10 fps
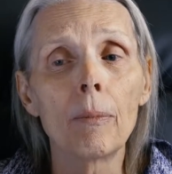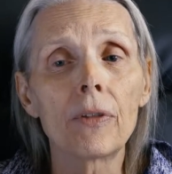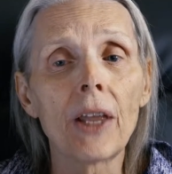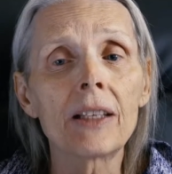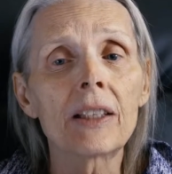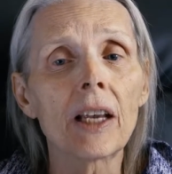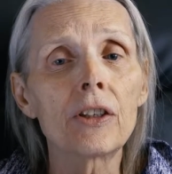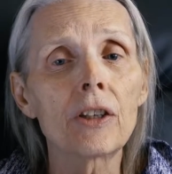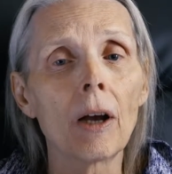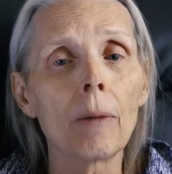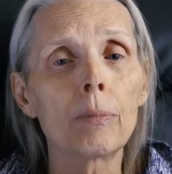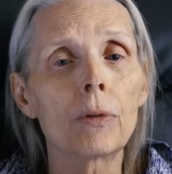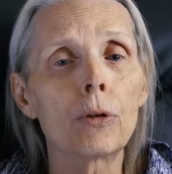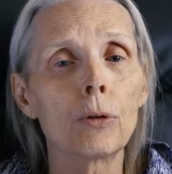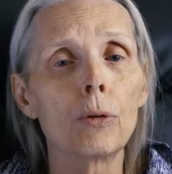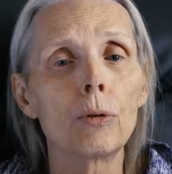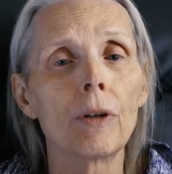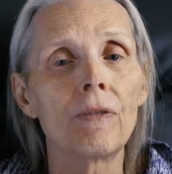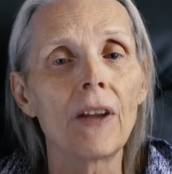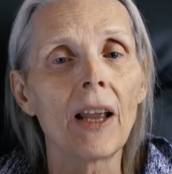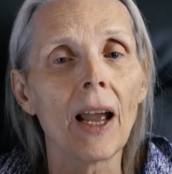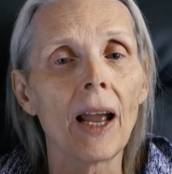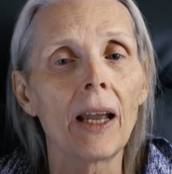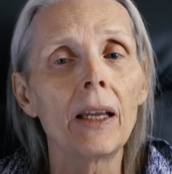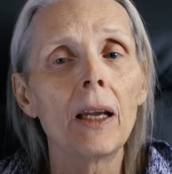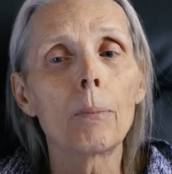they sent you up to the VA